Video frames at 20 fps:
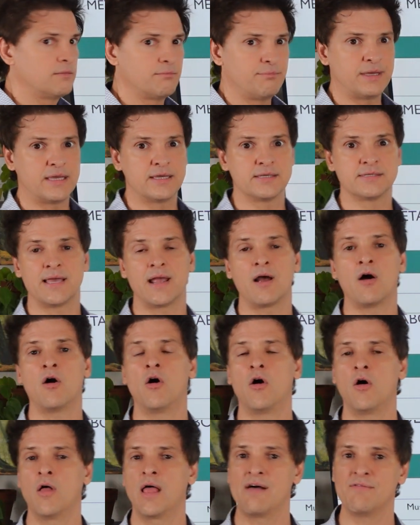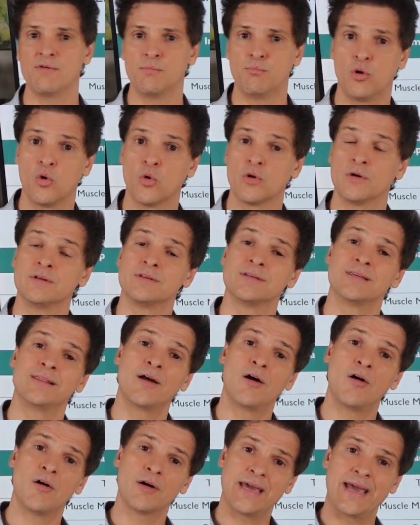because they all have importance and they
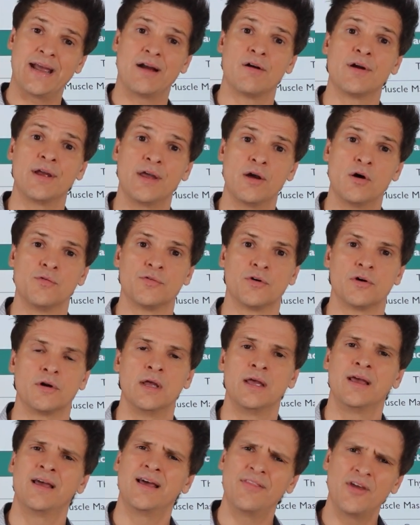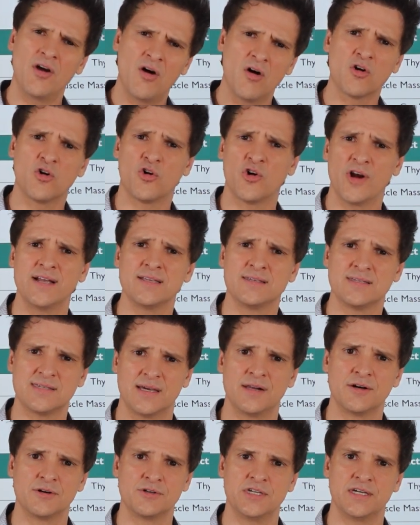all carry over and they all create
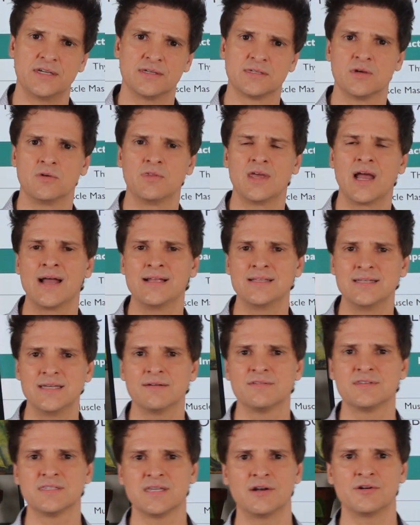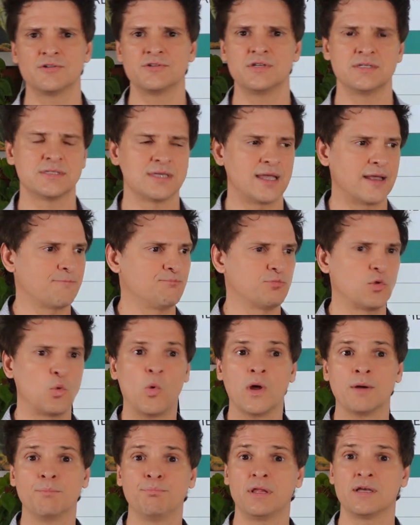synergy. So the idea of synergy is like
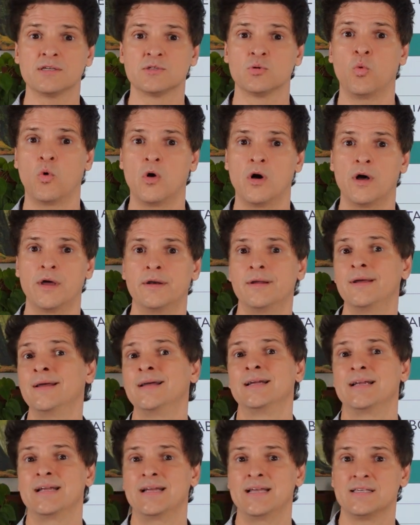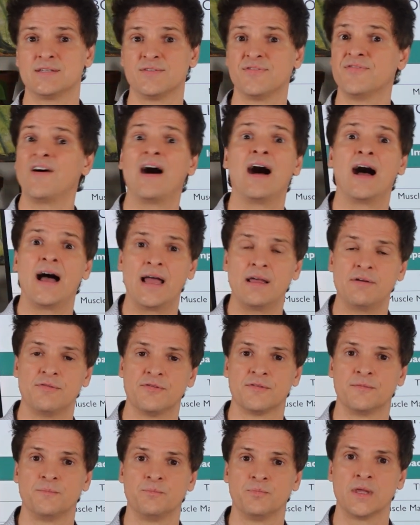1 + 1 is
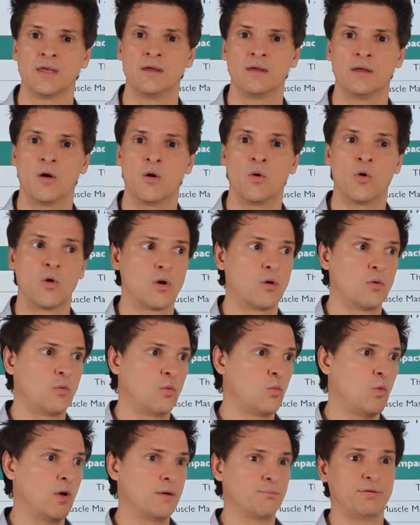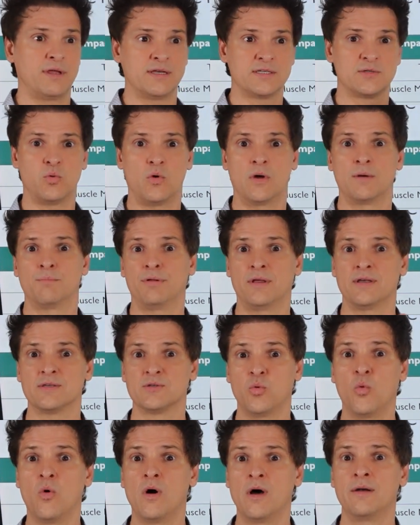5, or 1 + 1
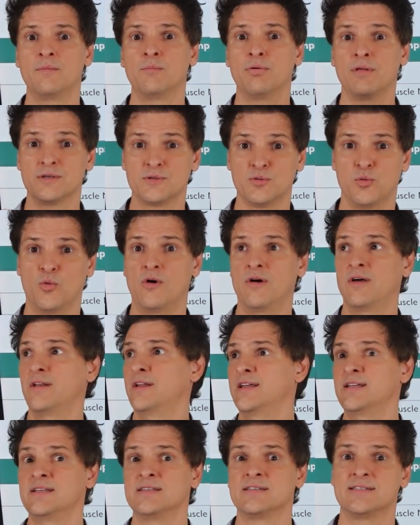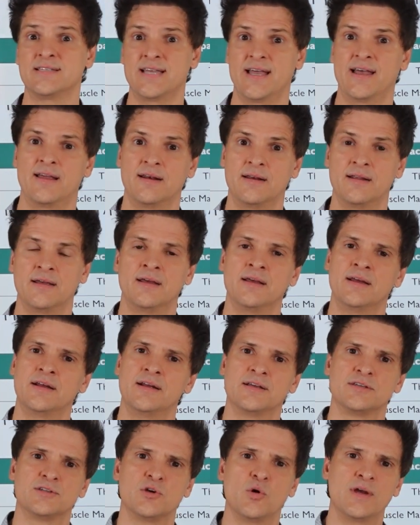+ 1 + 1 is 10.
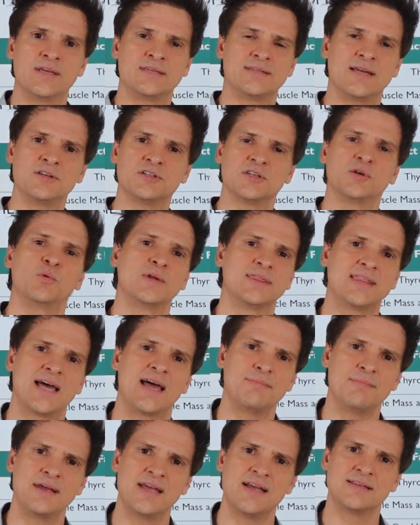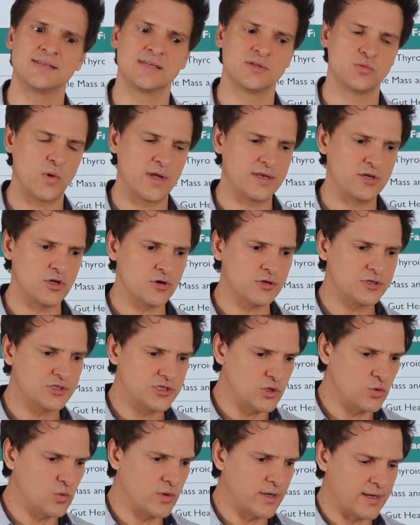So essentially what that means is when you're
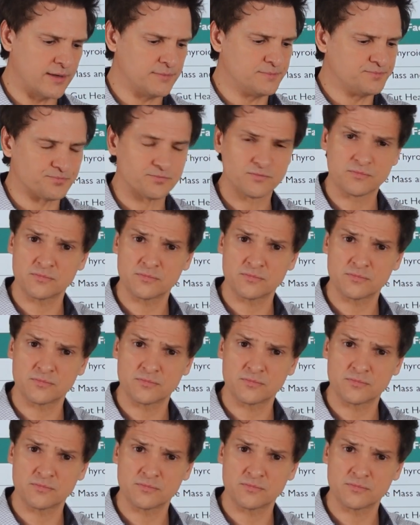doing